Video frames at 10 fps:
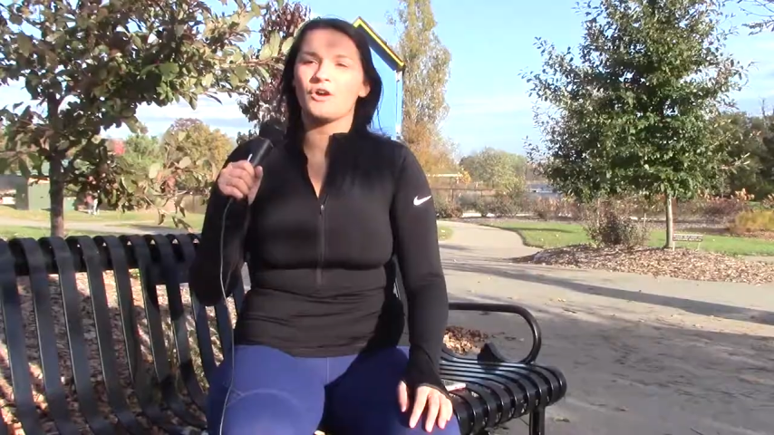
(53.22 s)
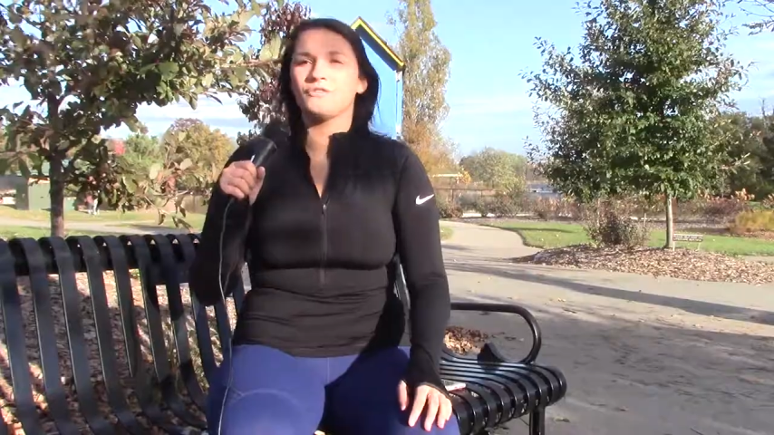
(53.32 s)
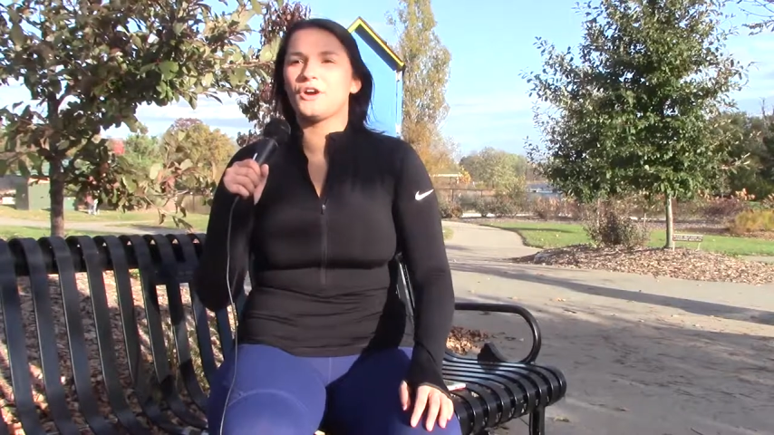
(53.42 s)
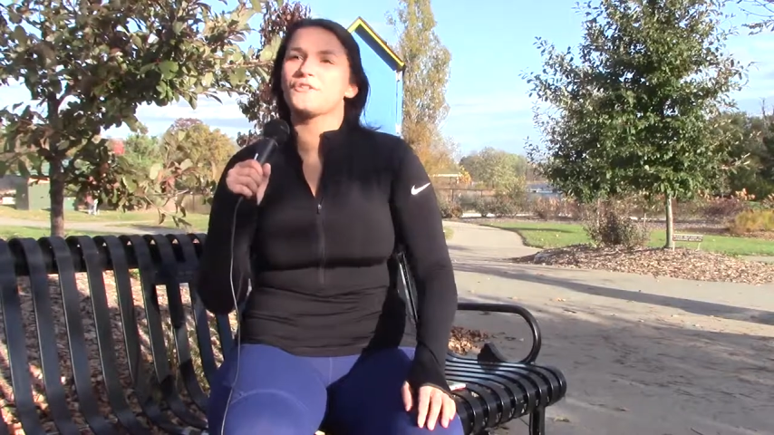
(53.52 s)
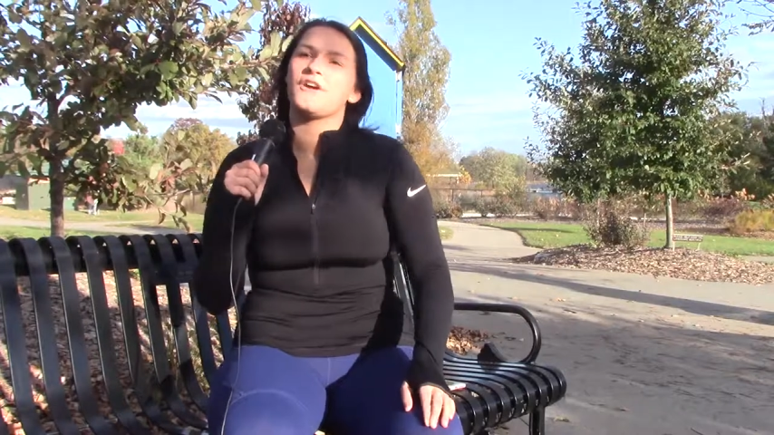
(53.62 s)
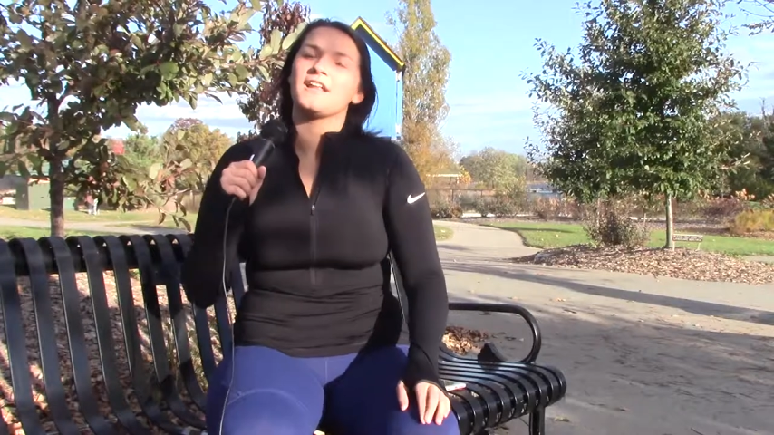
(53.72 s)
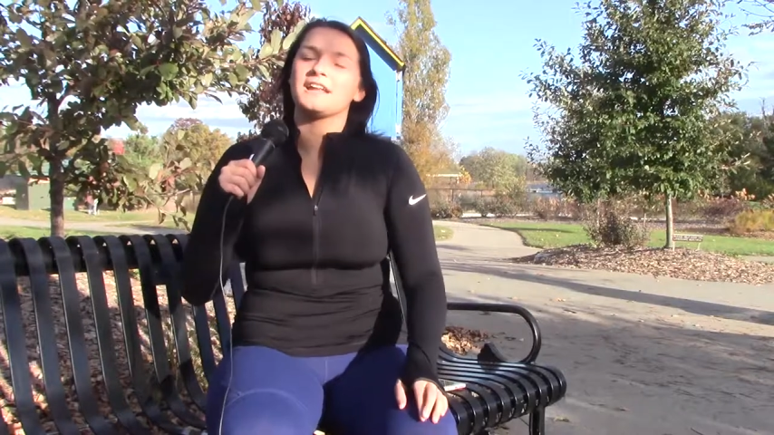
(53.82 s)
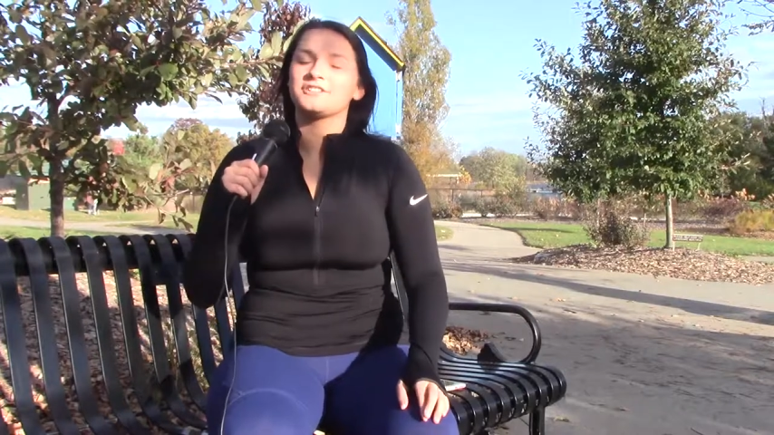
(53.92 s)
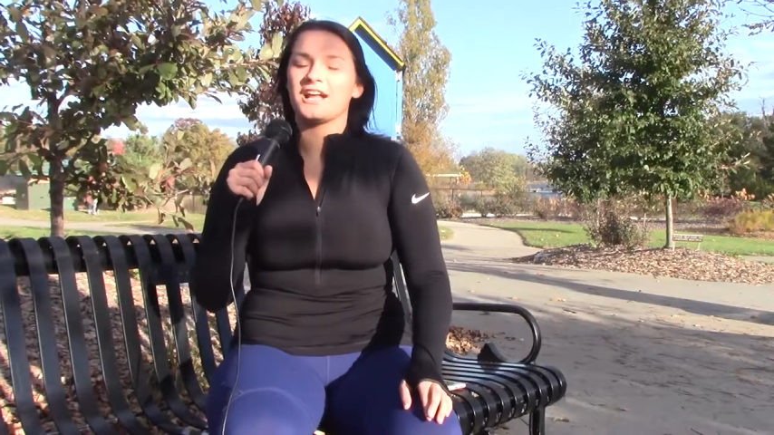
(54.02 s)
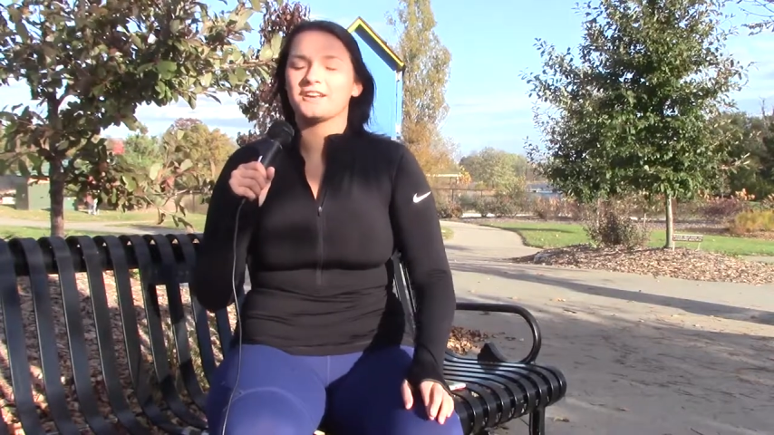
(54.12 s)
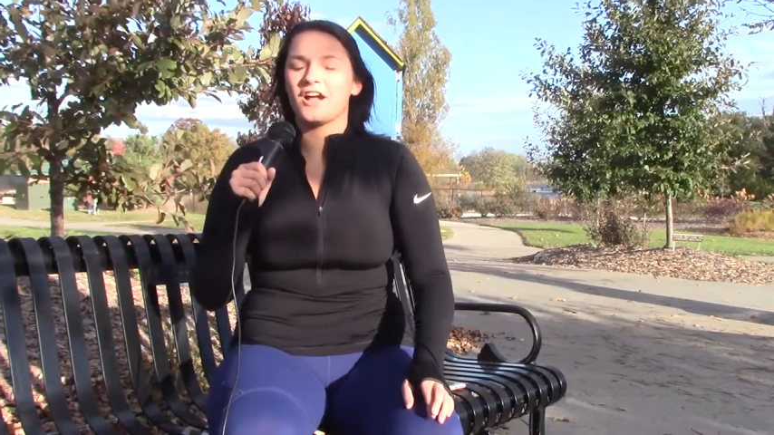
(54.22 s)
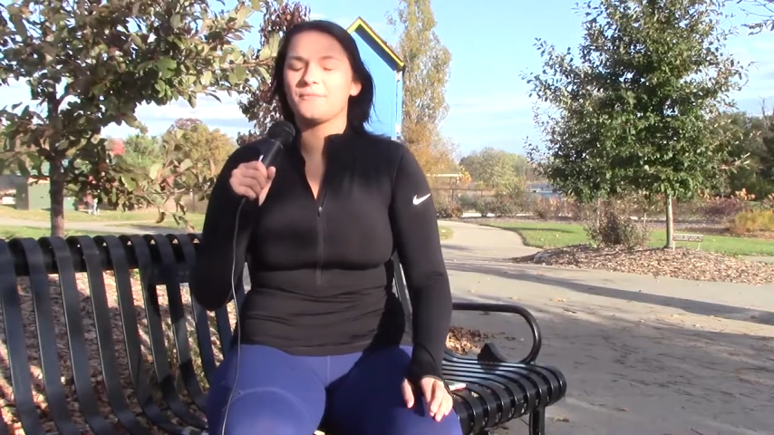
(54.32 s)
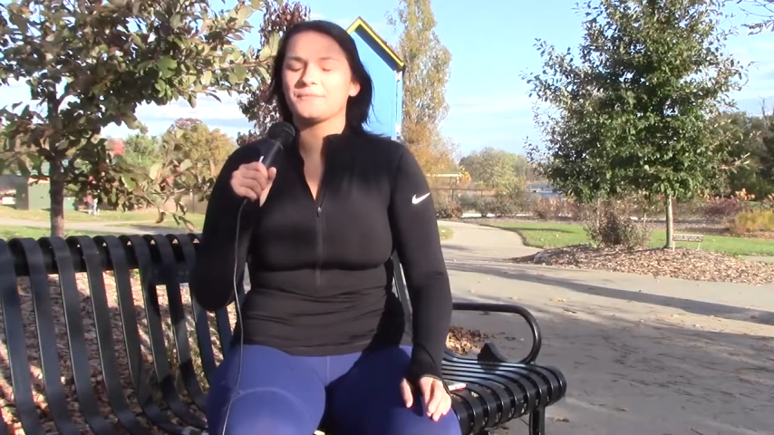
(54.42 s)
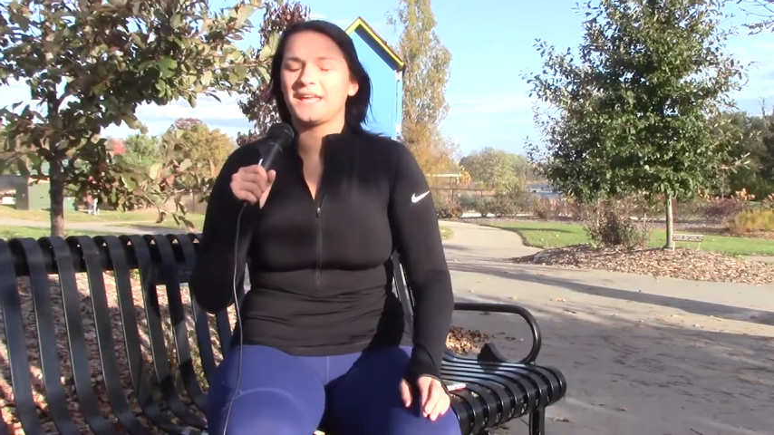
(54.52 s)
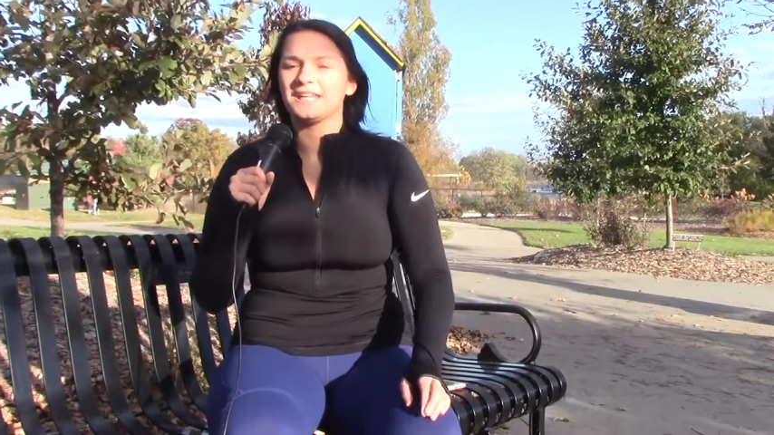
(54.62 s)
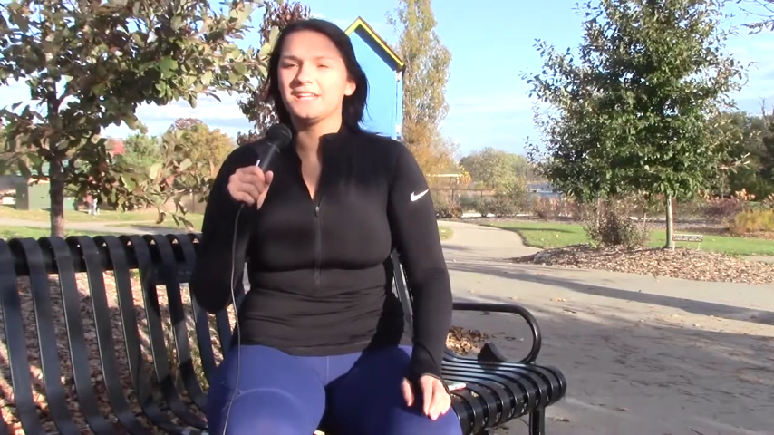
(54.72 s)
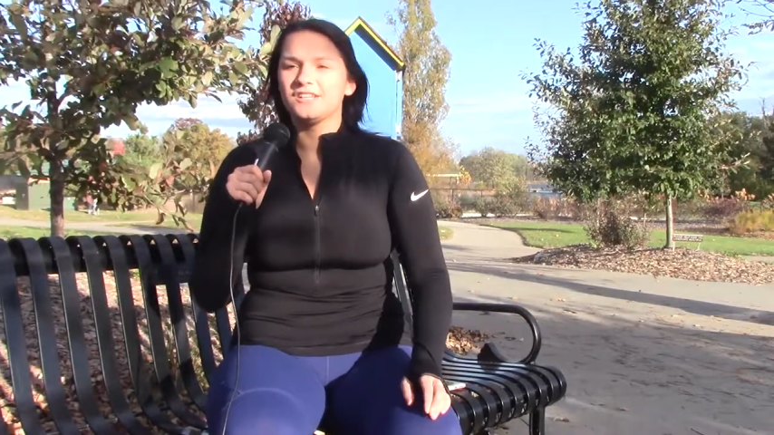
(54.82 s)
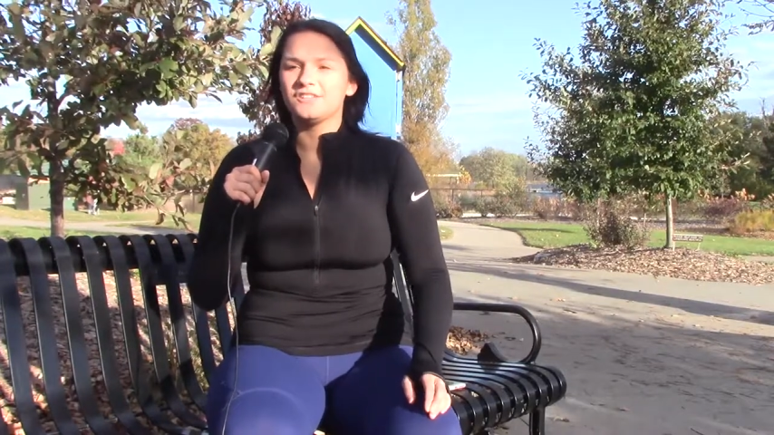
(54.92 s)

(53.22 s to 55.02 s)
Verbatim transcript: for a run, I try to come like